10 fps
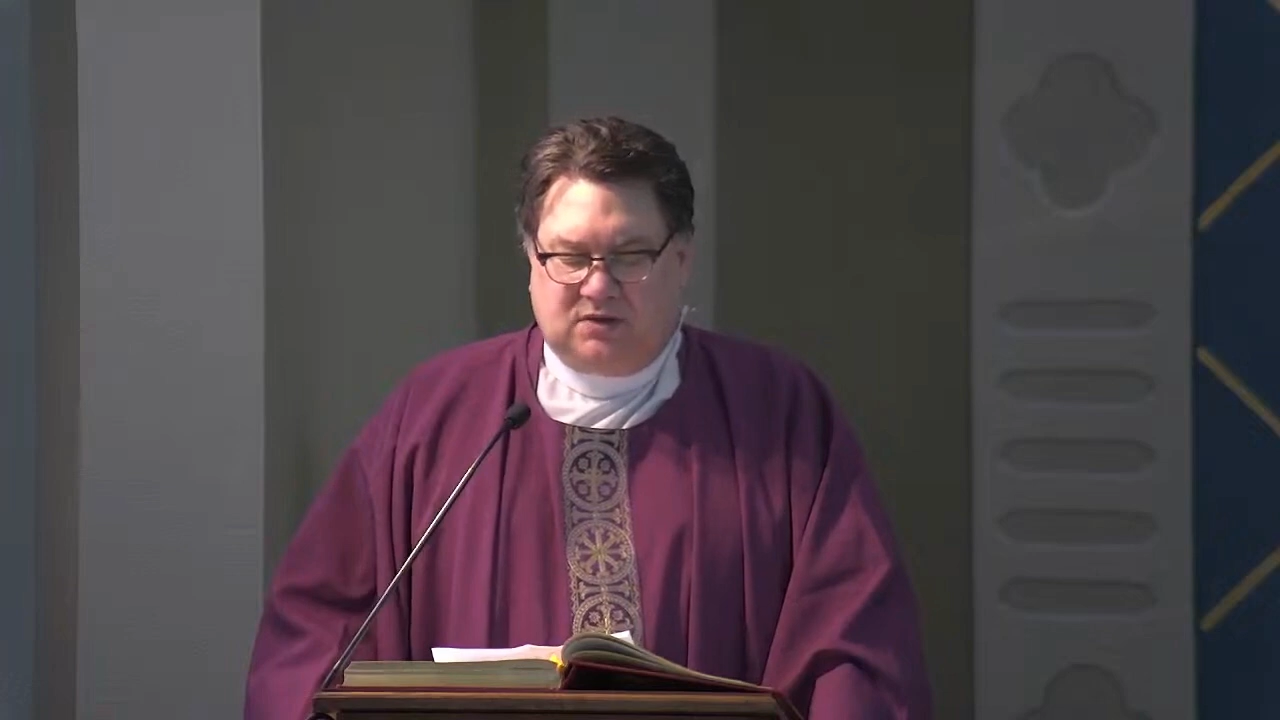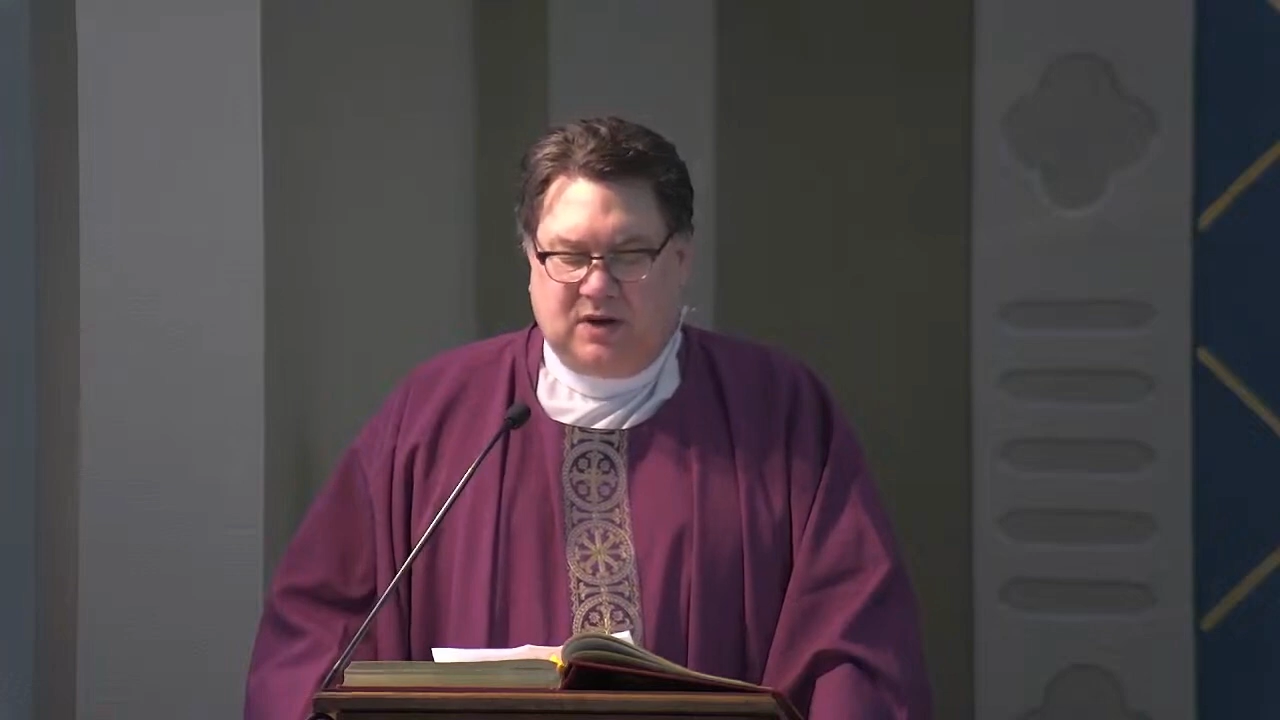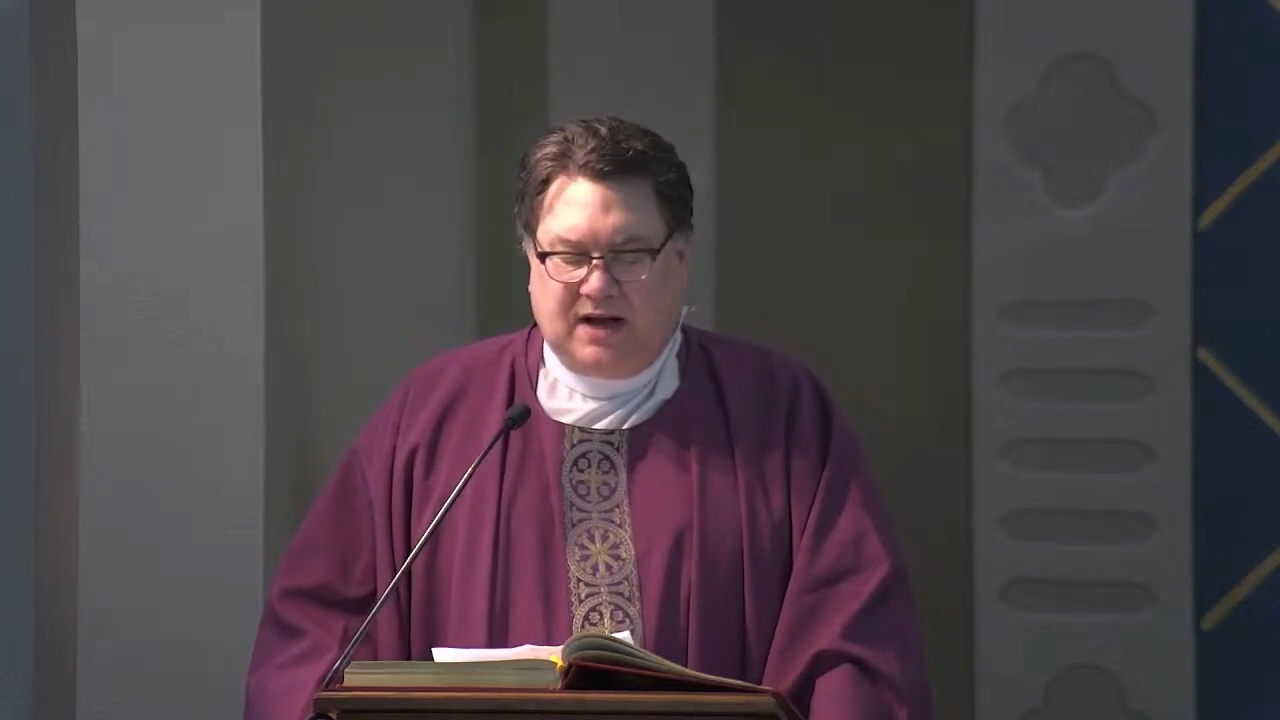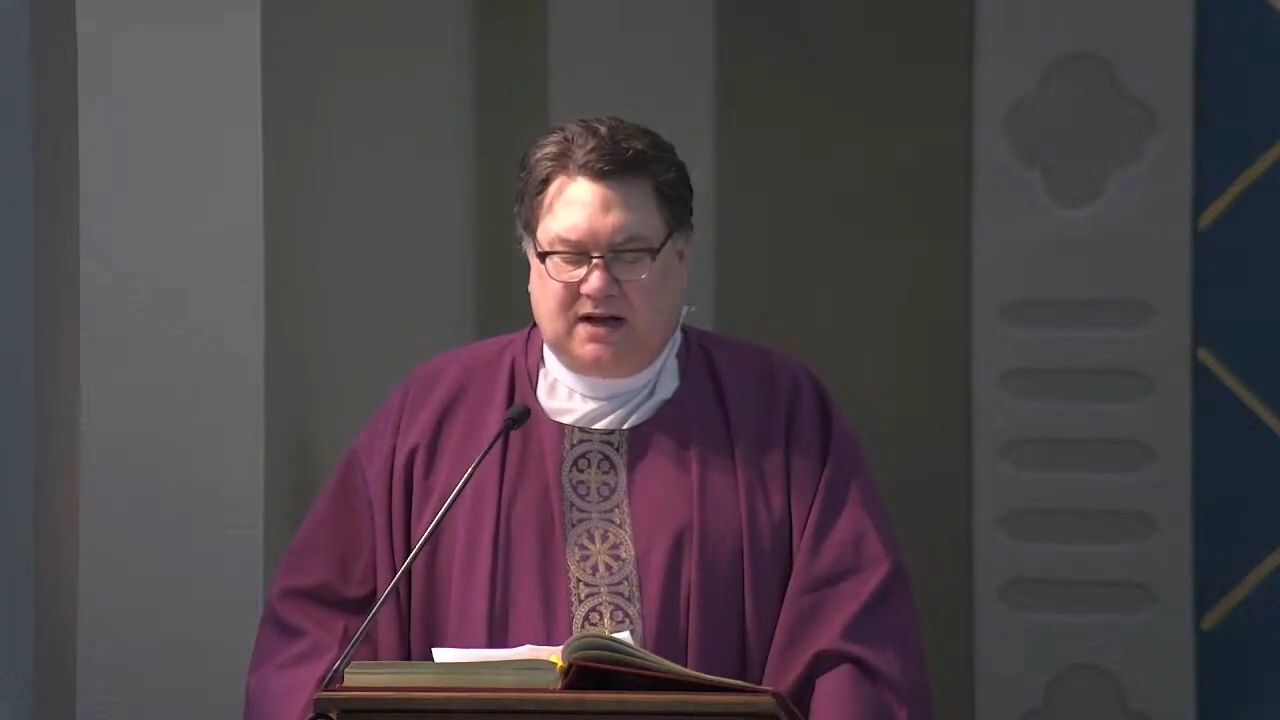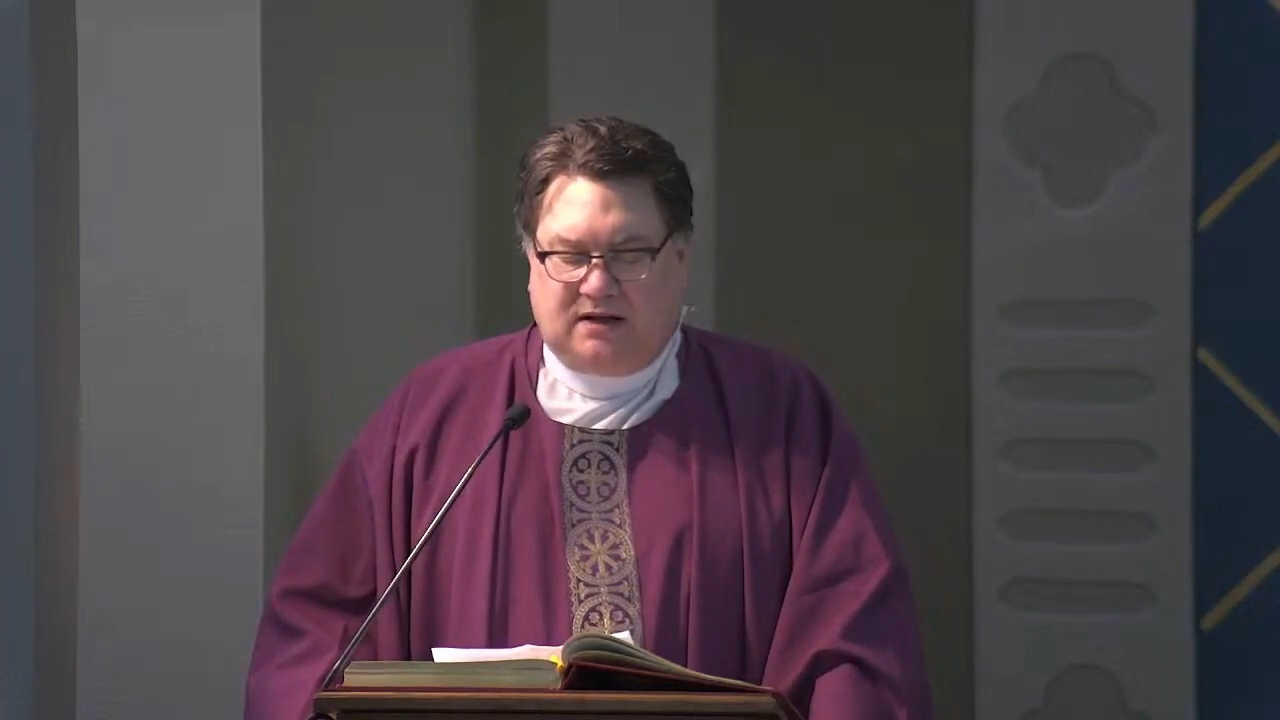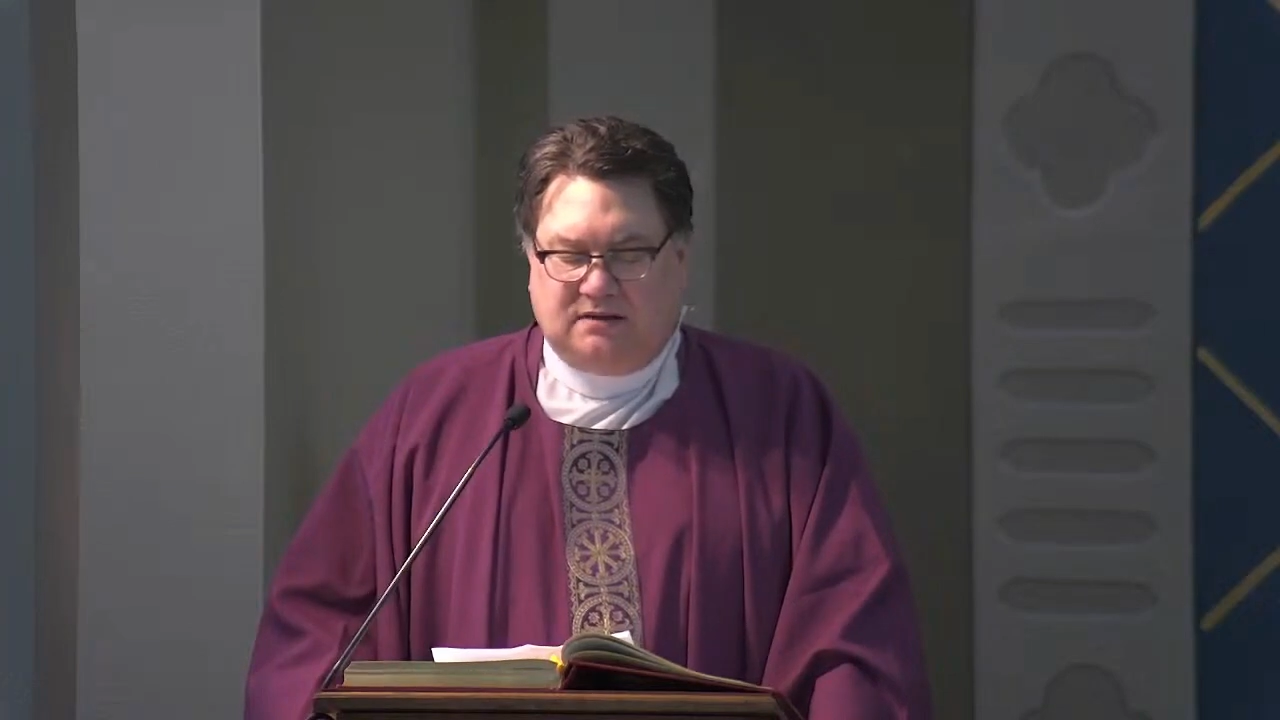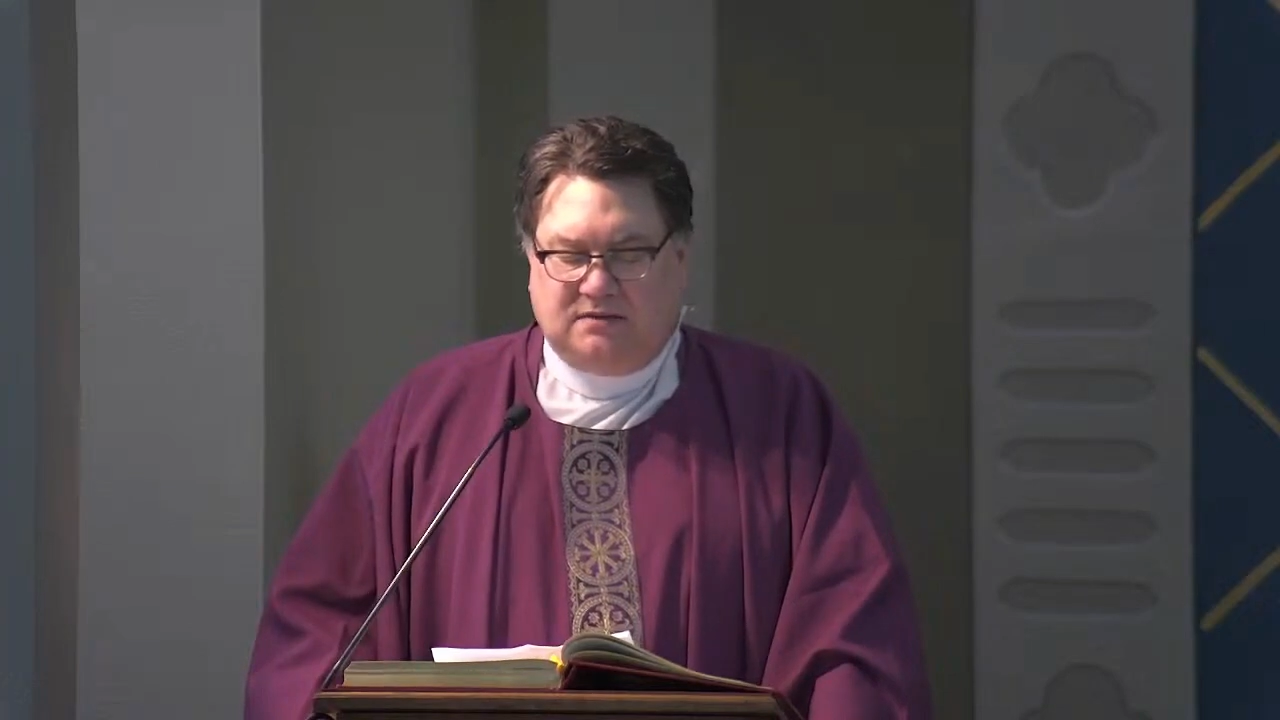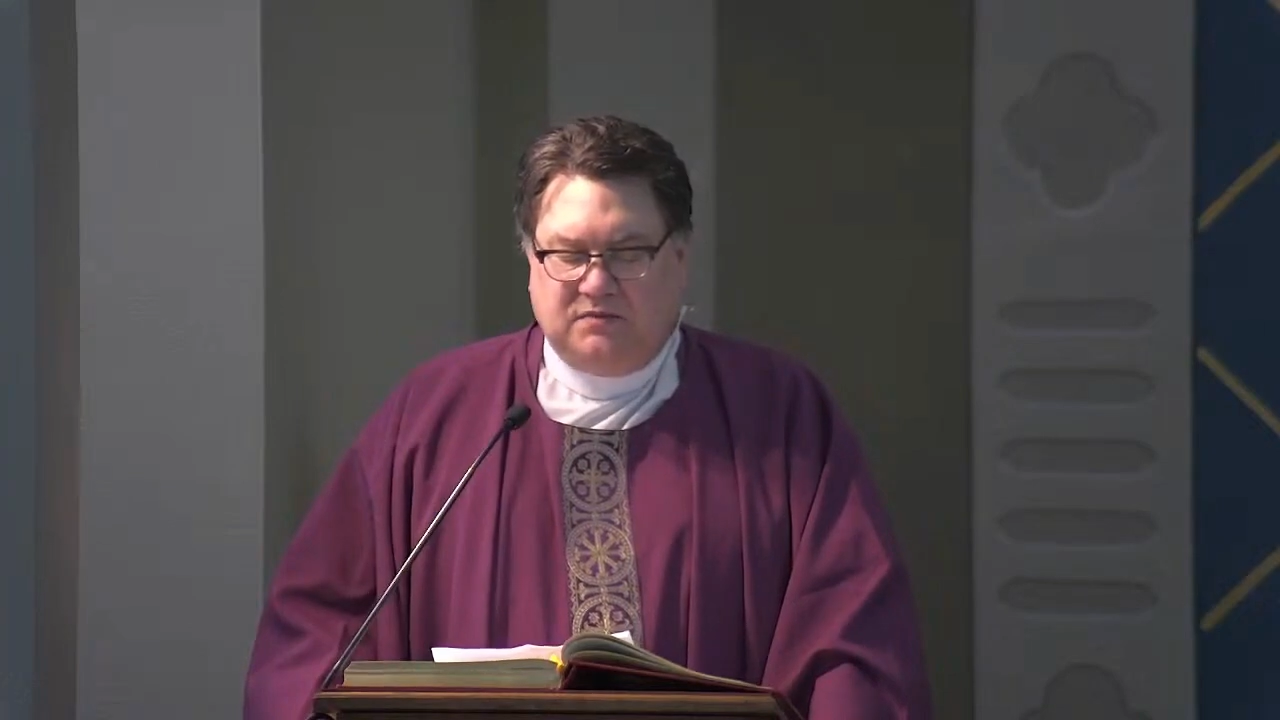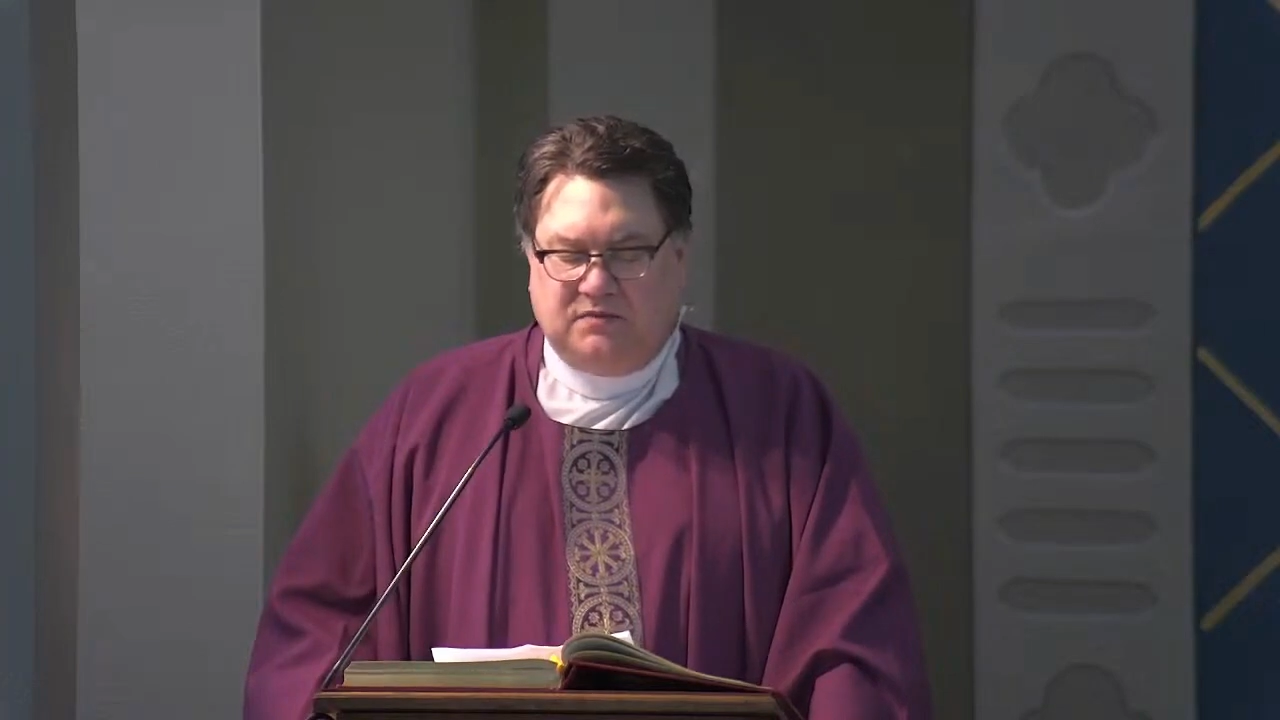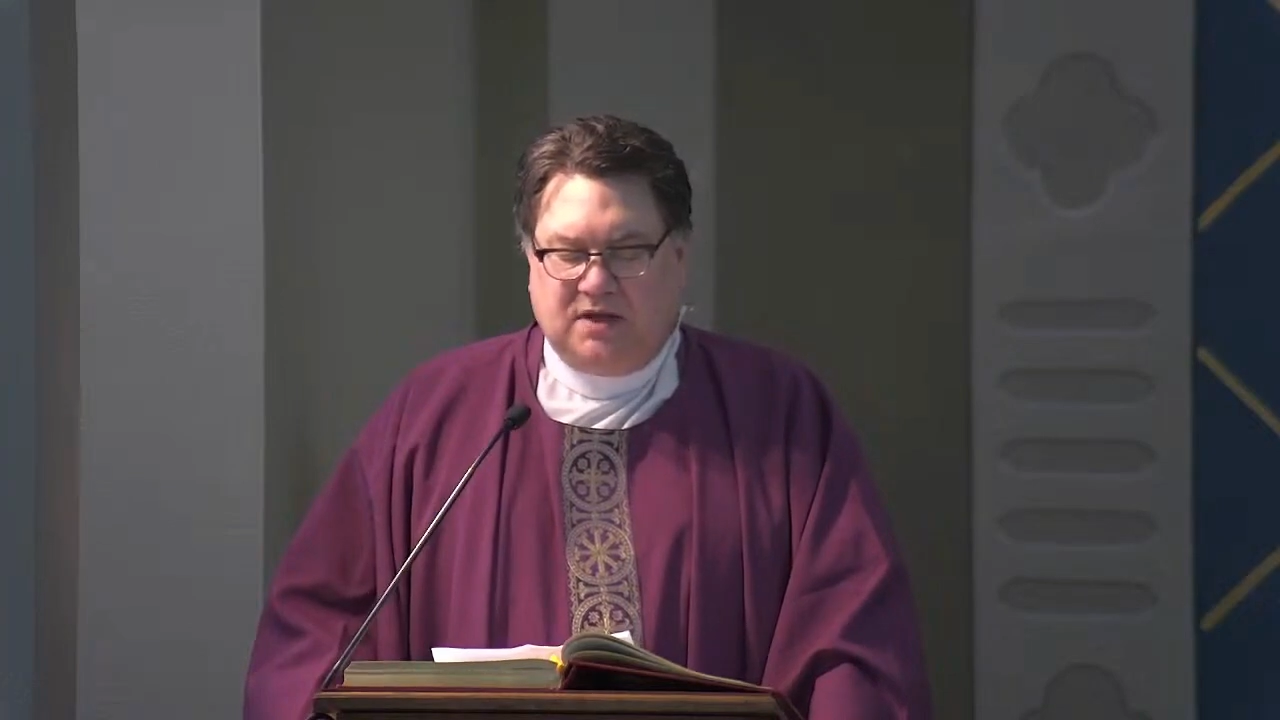while.